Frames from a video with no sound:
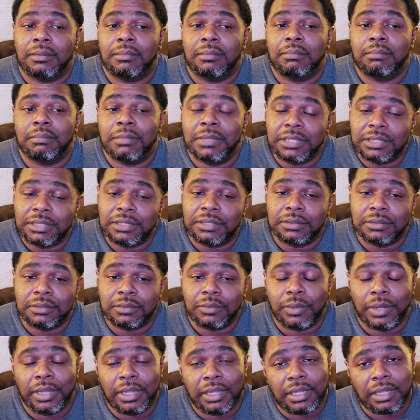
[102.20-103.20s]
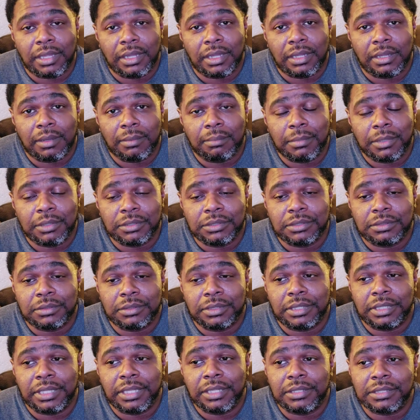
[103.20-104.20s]
mental
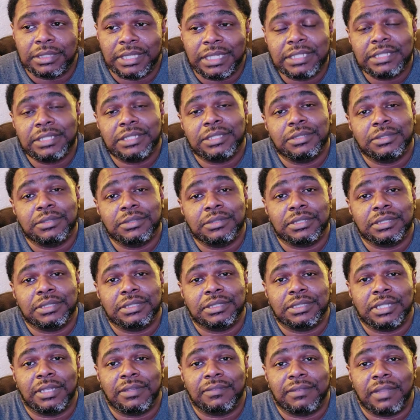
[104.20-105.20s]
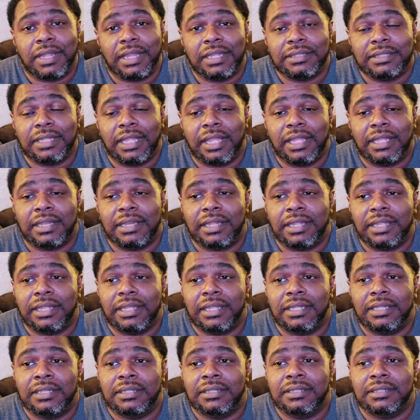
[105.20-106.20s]
issues and stuff like that.
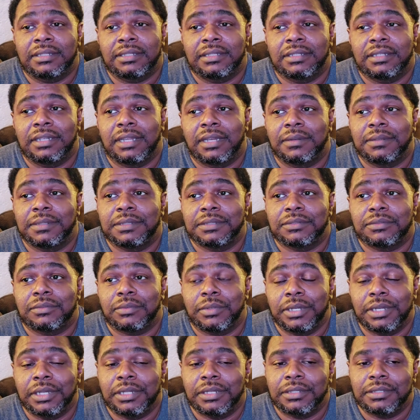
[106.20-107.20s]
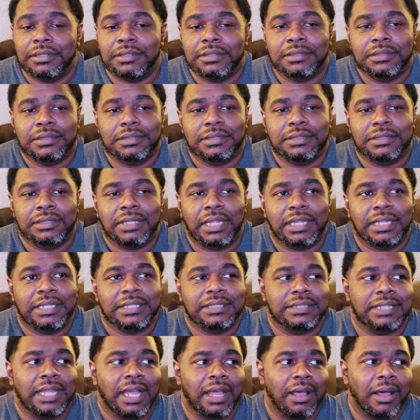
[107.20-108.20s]
And it's real. Like,
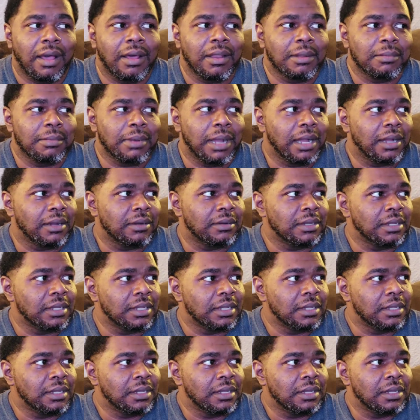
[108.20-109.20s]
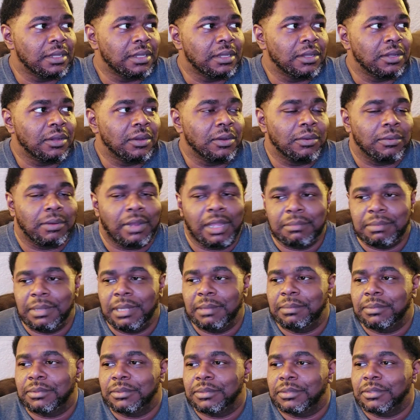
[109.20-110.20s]
it's not all about white
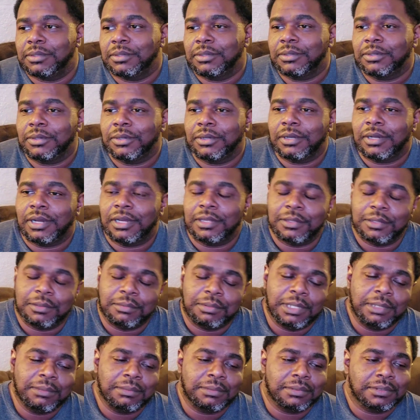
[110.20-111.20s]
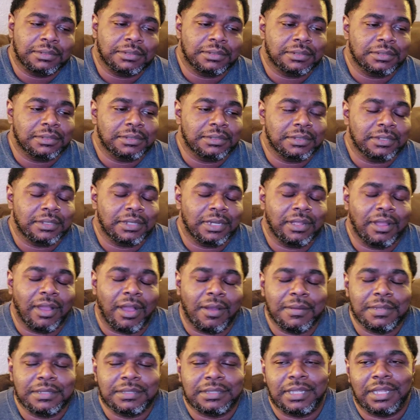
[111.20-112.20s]
people or other people. They
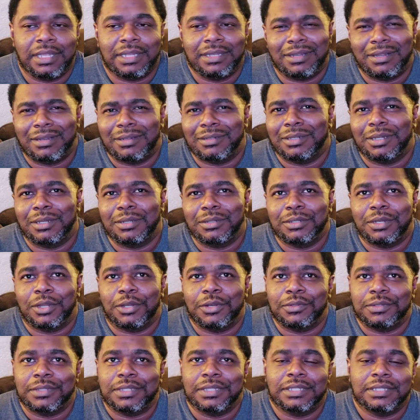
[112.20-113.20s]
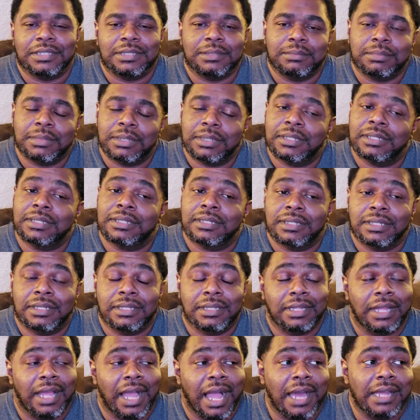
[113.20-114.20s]
always say no this, but
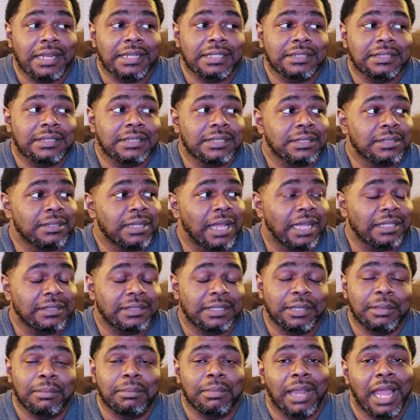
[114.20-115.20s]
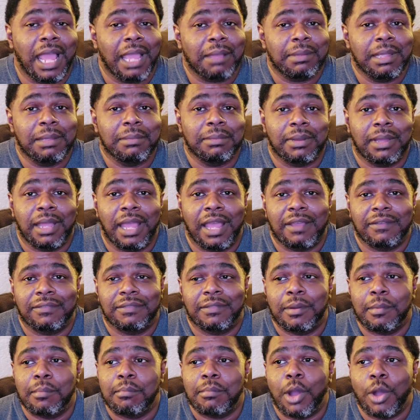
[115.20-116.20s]
honestly I think black people have
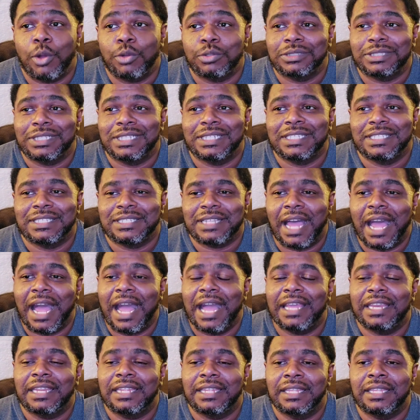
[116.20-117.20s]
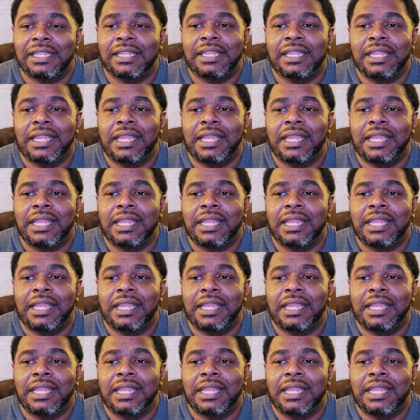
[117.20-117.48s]
the most anxiety.